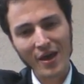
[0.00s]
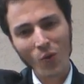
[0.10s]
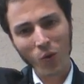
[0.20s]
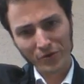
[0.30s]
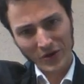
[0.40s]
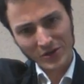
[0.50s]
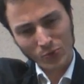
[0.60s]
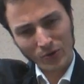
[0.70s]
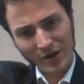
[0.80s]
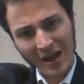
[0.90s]
While you guys
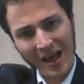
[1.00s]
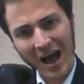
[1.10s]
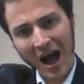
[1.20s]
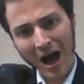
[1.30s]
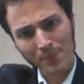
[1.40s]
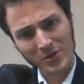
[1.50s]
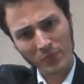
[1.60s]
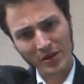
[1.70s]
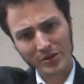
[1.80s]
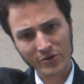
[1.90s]
were hopped up
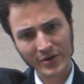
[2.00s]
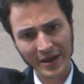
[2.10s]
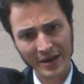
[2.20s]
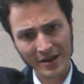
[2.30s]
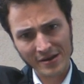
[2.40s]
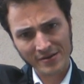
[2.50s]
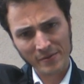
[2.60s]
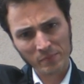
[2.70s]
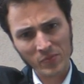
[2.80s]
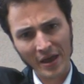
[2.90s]
on cocaine,
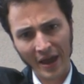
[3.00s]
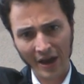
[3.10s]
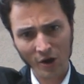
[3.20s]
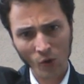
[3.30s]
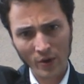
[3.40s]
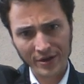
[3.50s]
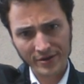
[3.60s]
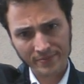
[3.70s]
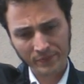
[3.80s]
heroin,